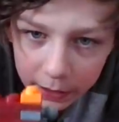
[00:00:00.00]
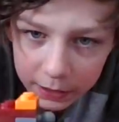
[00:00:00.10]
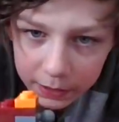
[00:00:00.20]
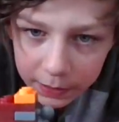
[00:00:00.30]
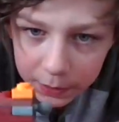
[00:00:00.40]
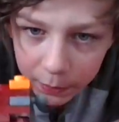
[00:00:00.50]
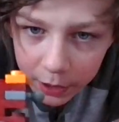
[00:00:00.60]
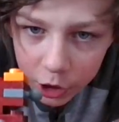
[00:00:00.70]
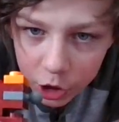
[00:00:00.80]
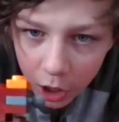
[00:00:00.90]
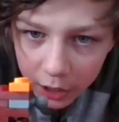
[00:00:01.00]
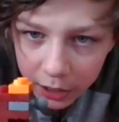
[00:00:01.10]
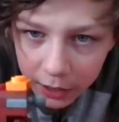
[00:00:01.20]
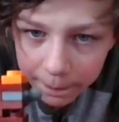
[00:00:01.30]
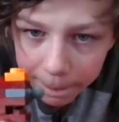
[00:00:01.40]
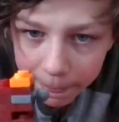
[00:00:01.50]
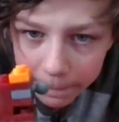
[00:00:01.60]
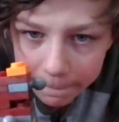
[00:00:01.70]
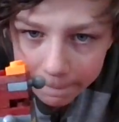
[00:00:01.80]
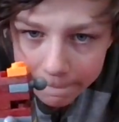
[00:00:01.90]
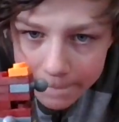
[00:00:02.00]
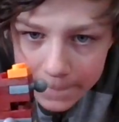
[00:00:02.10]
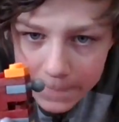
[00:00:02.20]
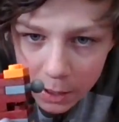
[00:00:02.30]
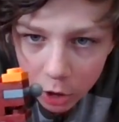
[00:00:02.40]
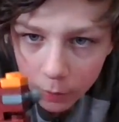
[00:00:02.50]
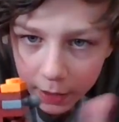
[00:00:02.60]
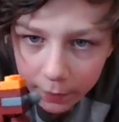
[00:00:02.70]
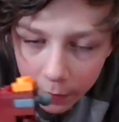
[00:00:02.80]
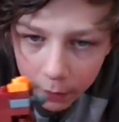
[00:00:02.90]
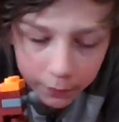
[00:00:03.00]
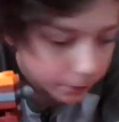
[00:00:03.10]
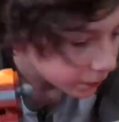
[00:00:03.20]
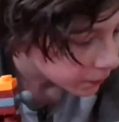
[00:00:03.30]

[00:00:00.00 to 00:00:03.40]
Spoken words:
It's pretty chunky. Don't make fun of him.